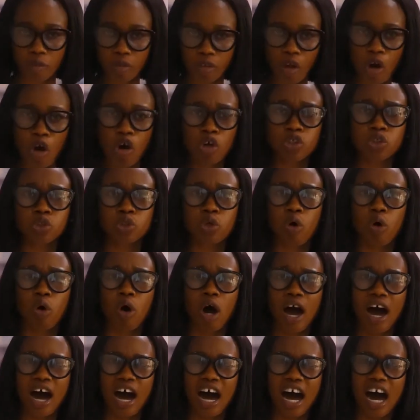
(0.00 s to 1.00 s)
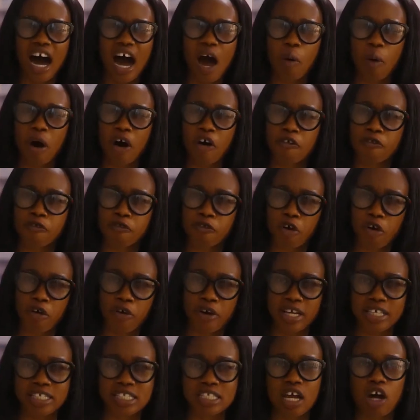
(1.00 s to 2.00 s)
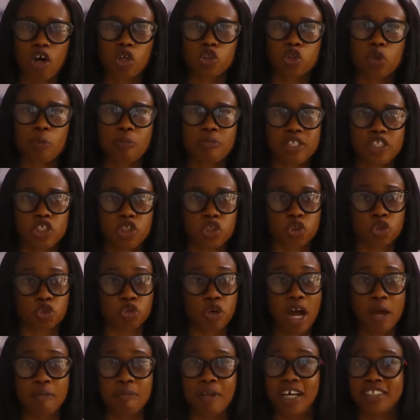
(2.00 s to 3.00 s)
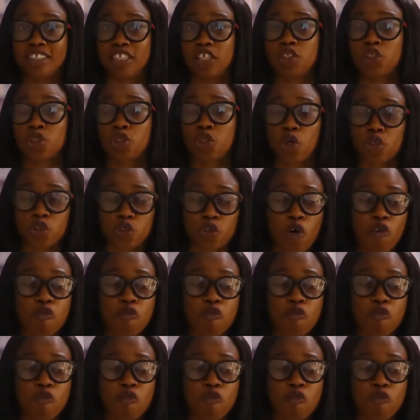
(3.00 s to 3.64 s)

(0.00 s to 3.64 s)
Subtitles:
Also, our forests can also be described as a source